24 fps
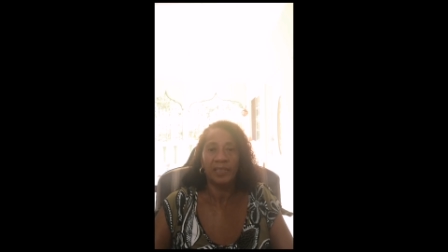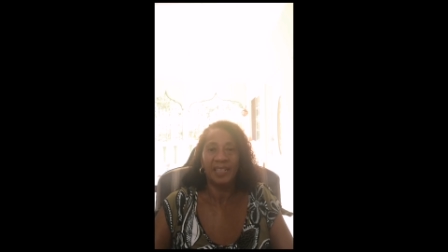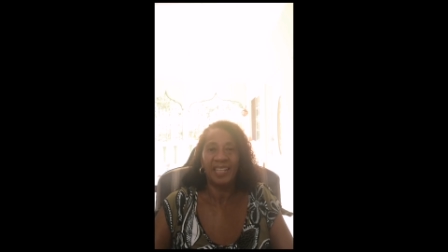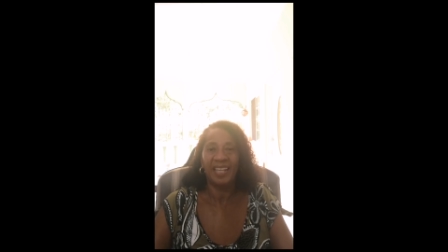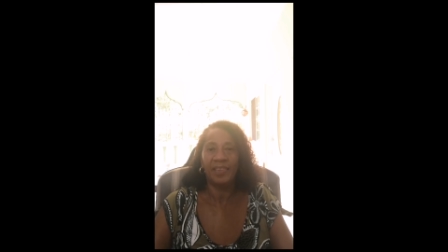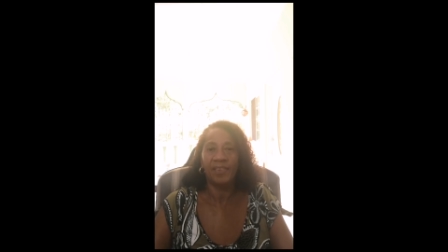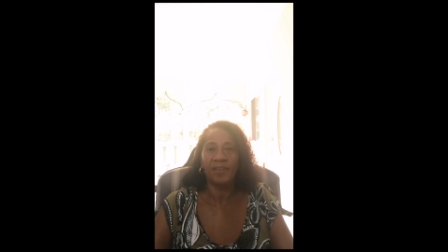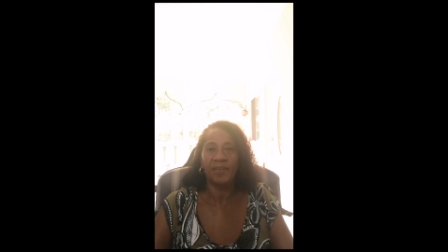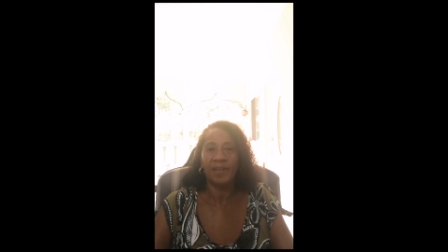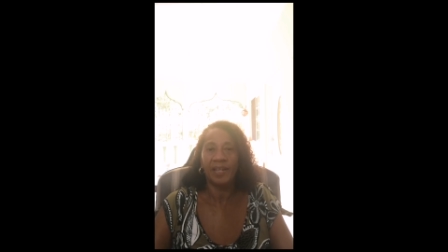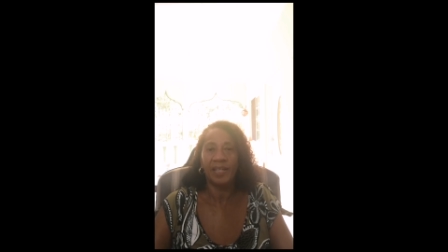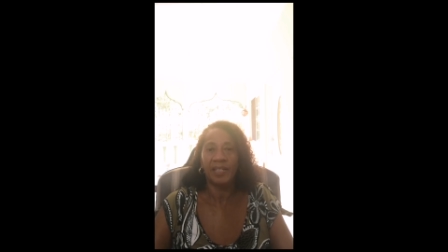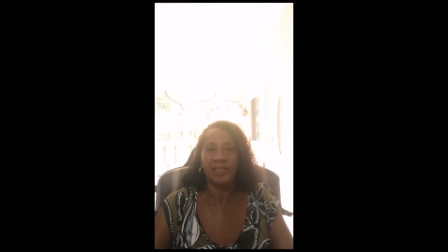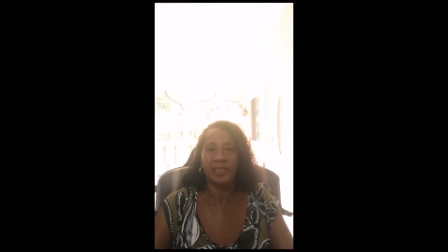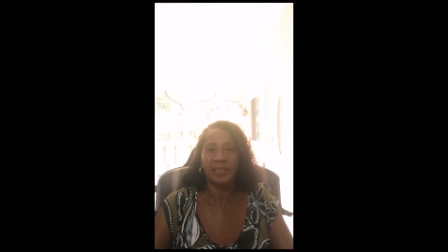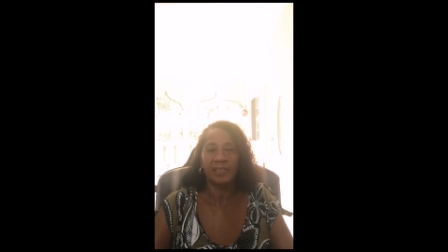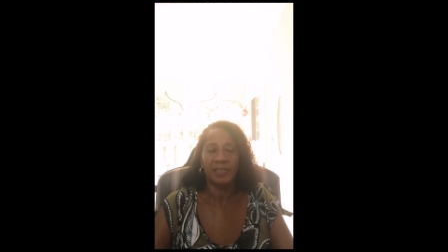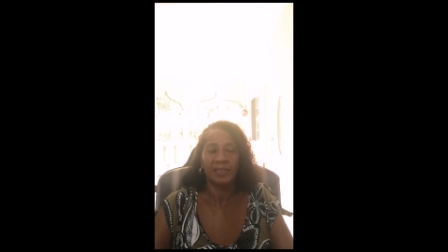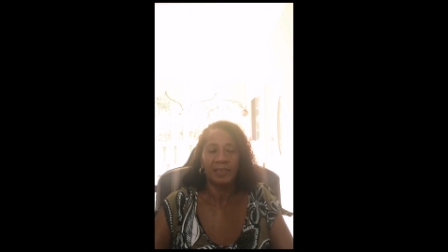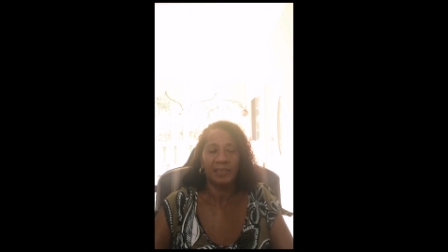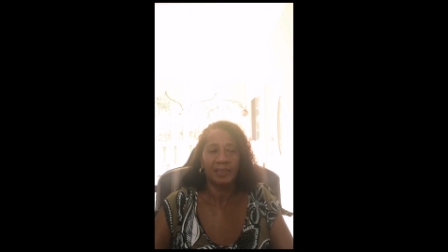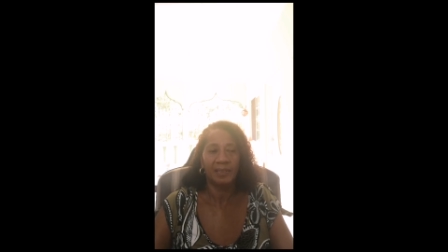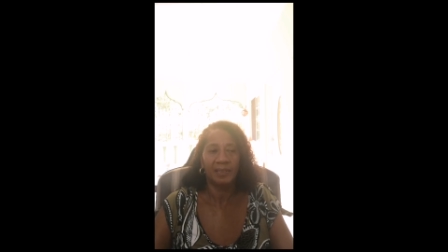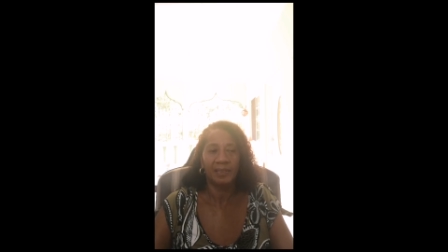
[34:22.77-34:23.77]
leatherette,
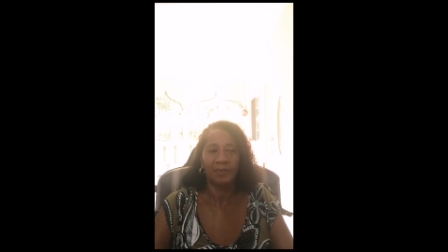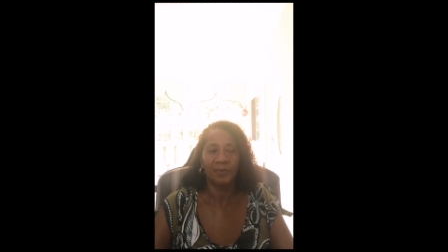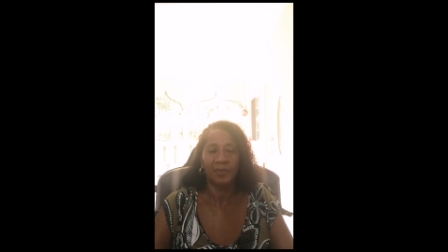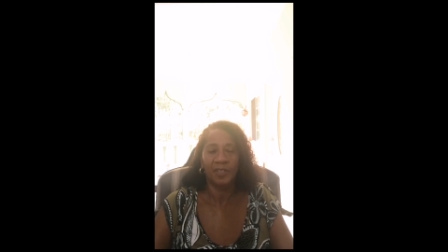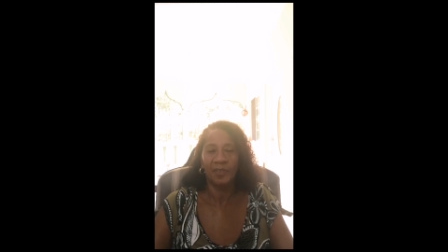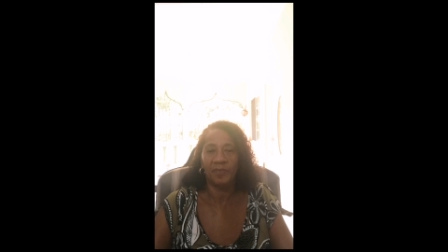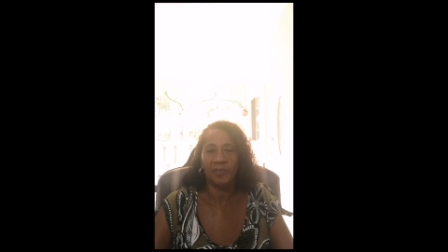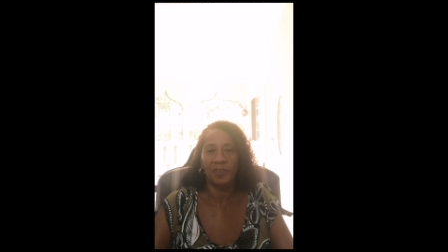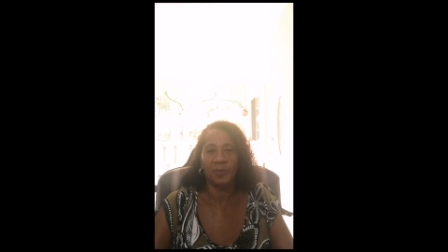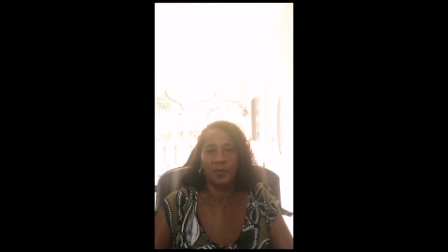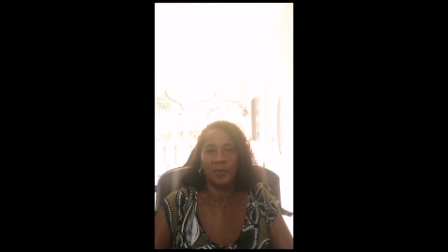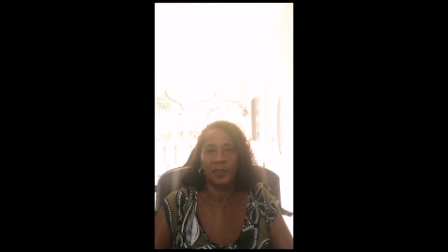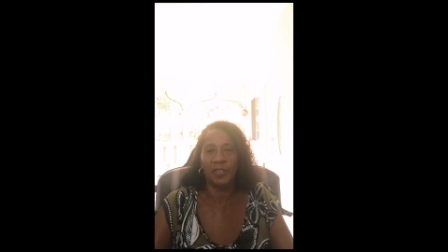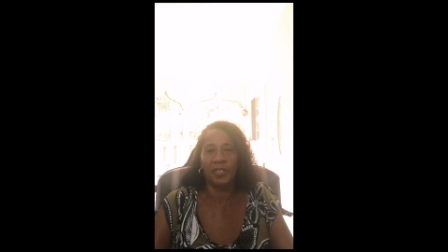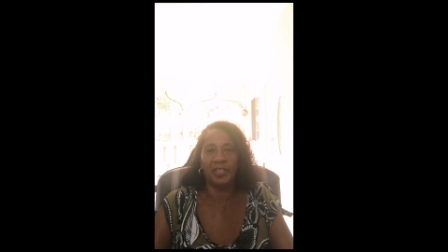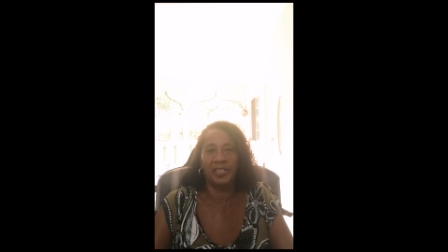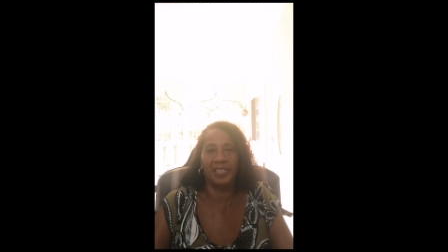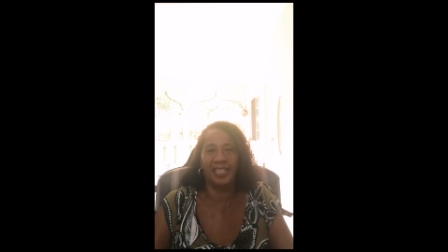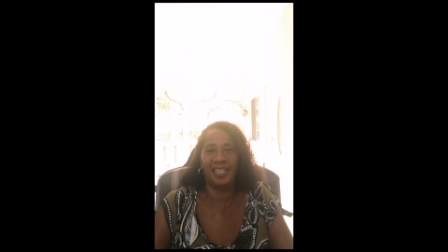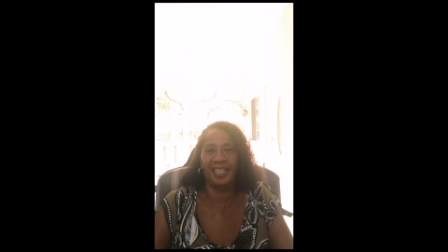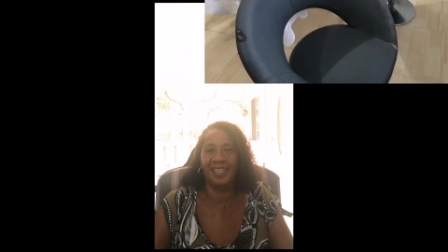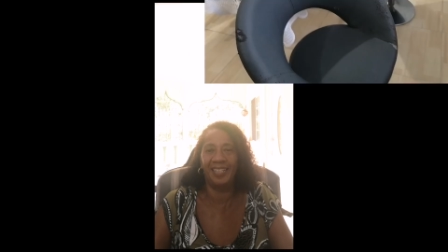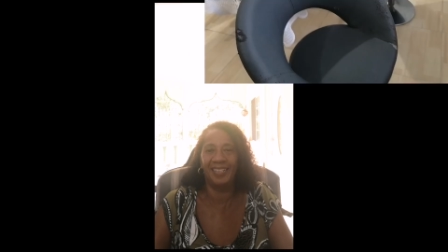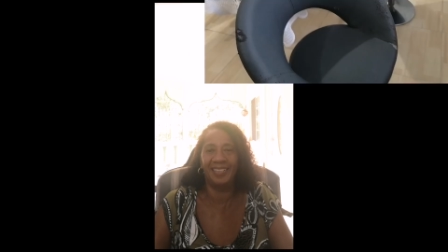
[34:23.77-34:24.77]
whatever the word
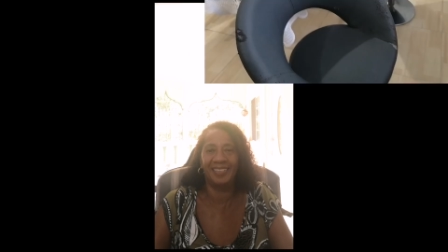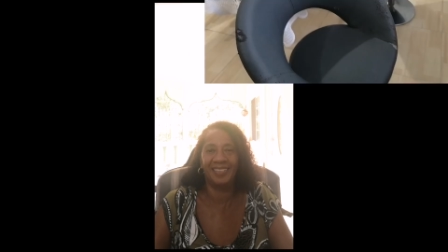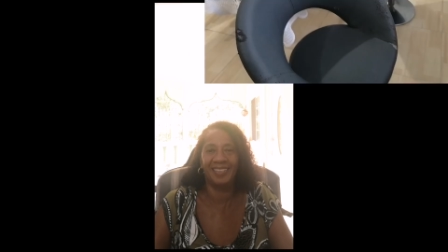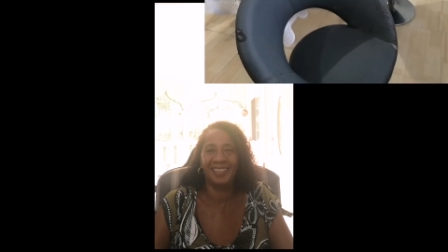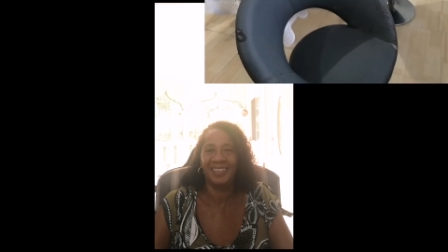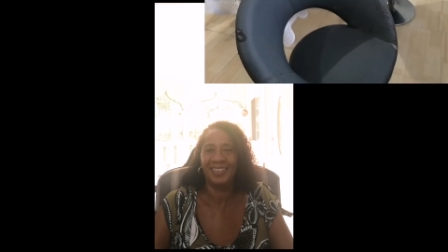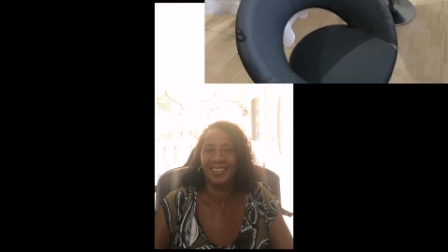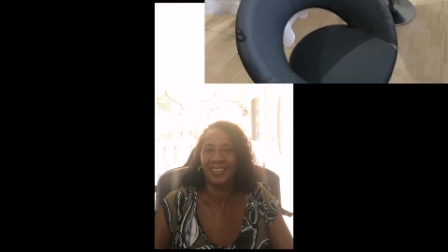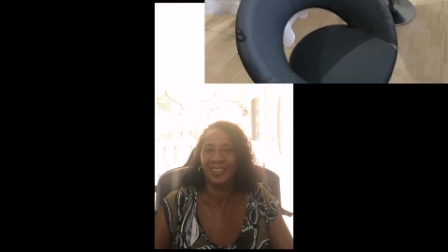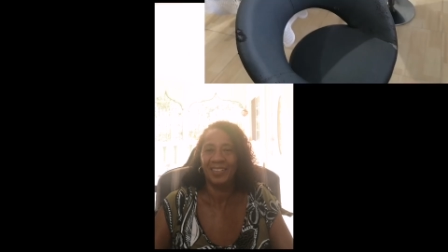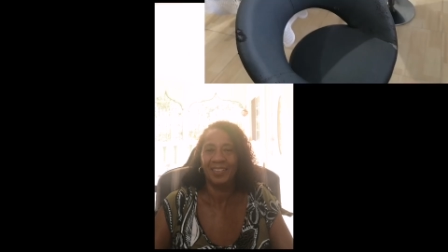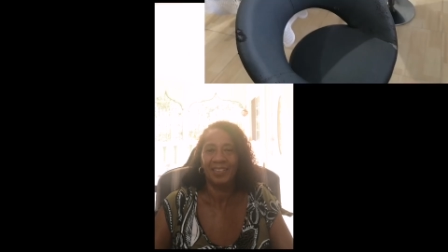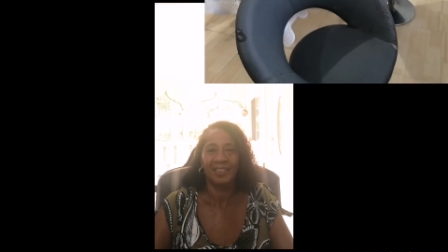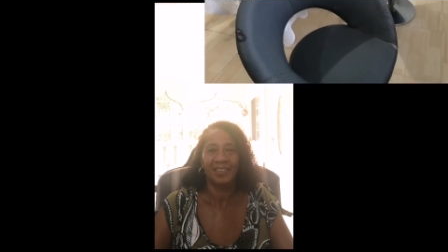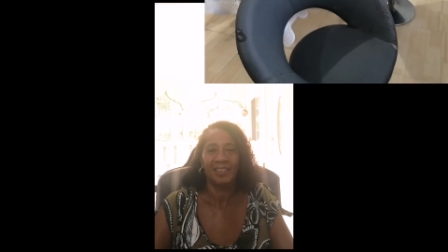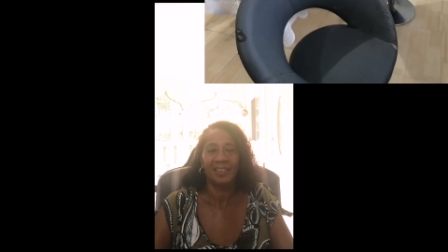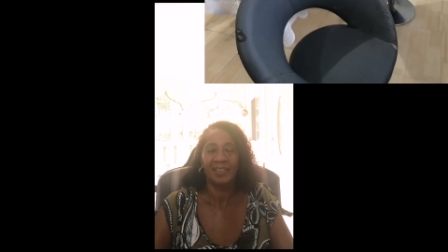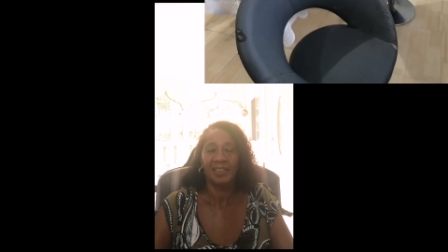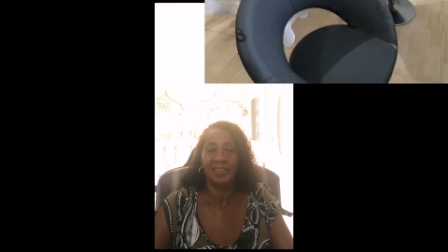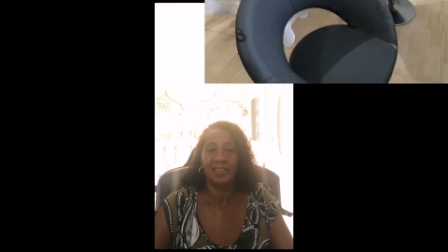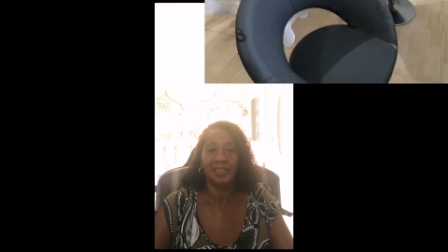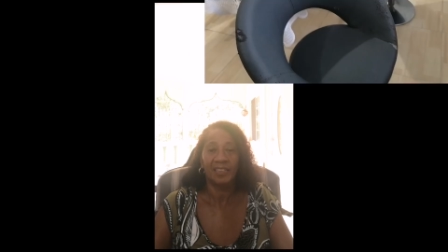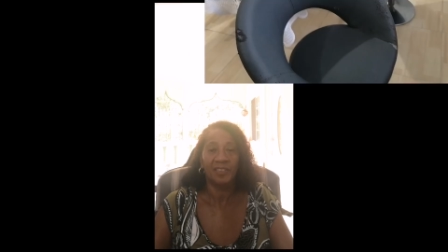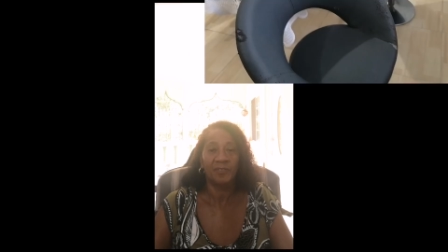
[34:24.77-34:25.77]
is.
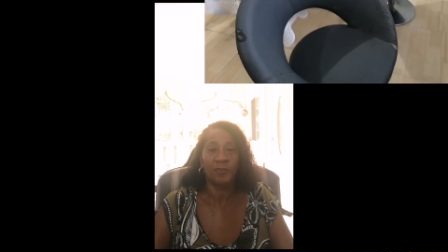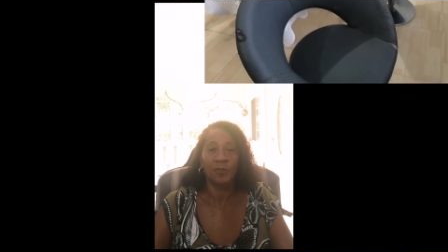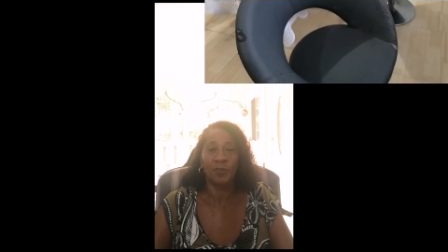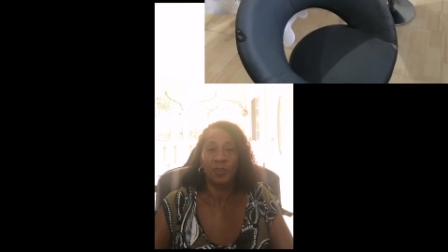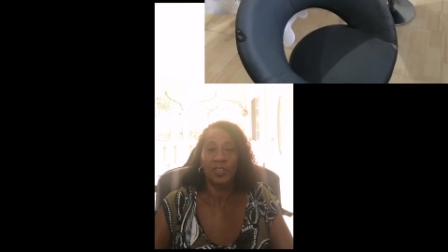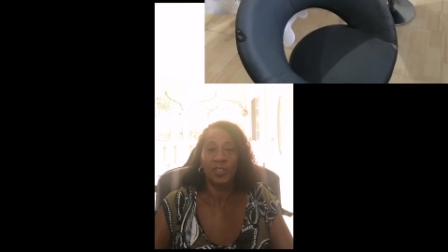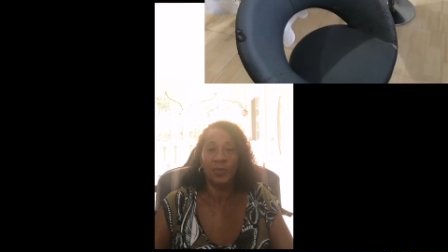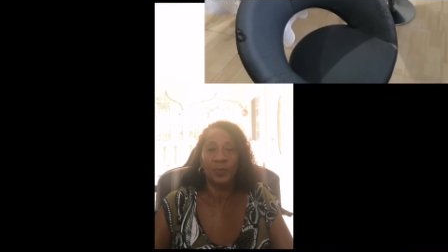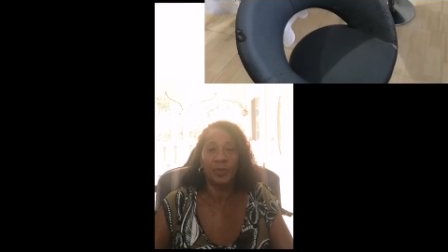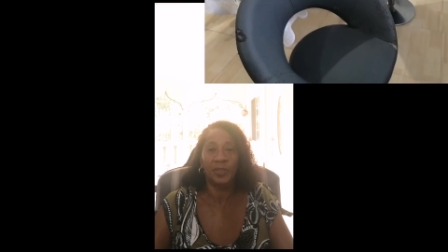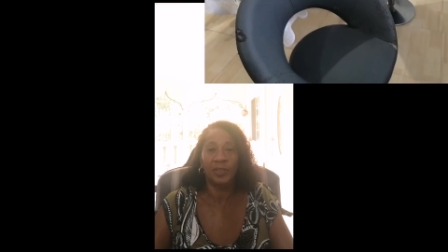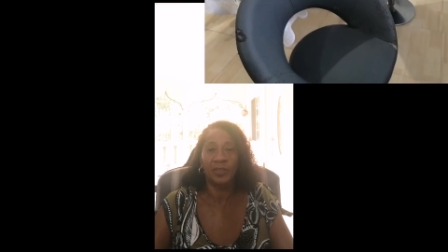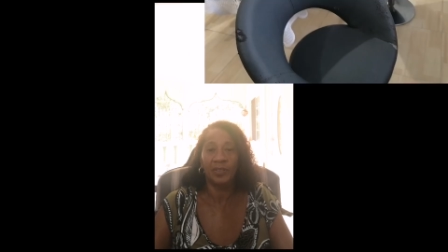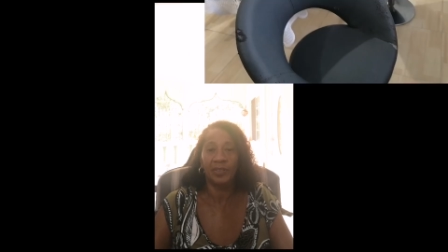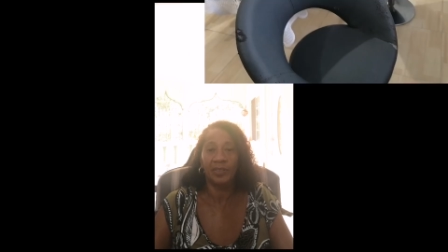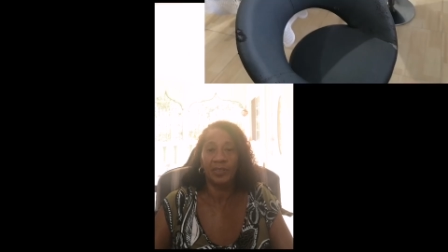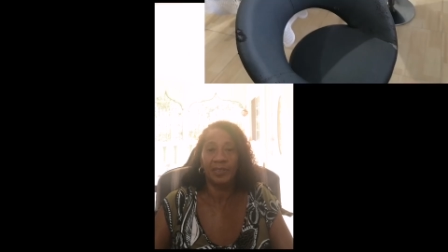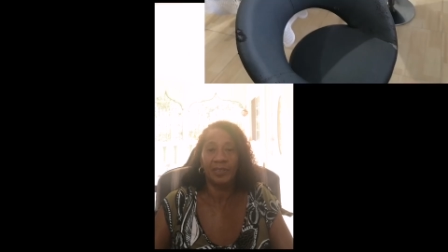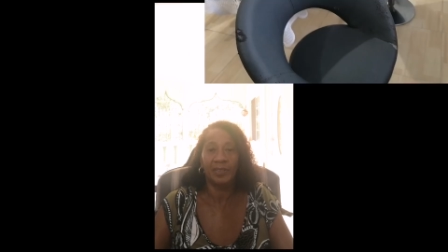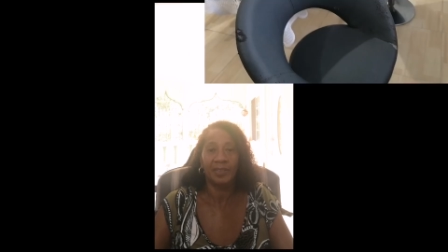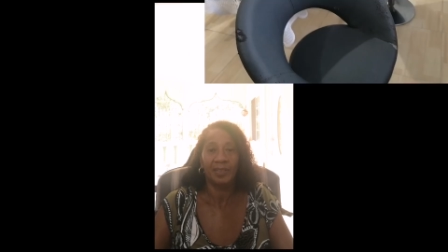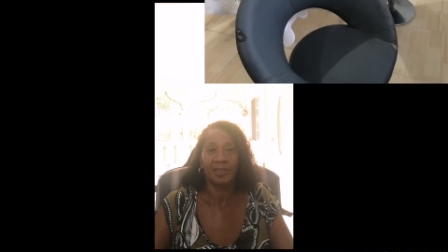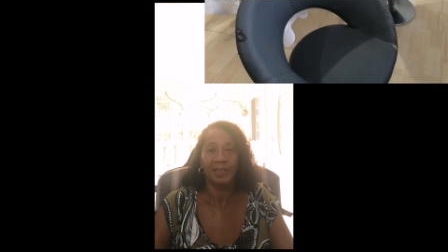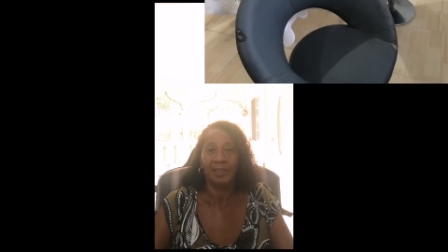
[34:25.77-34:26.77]
It's falling
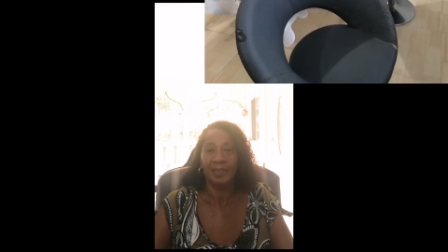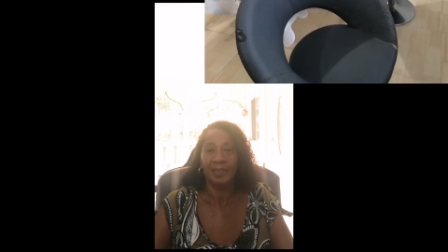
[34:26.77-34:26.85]
apart.